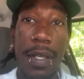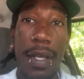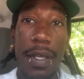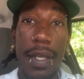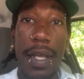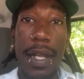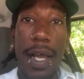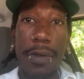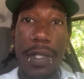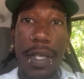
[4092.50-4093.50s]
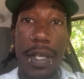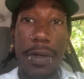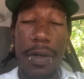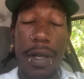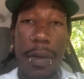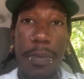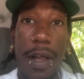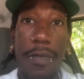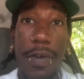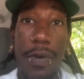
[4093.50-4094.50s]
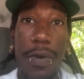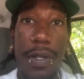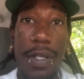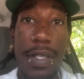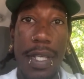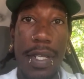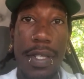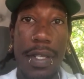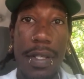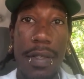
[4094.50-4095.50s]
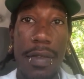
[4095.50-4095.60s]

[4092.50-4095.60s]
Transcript: again how to get your nonprofit organization.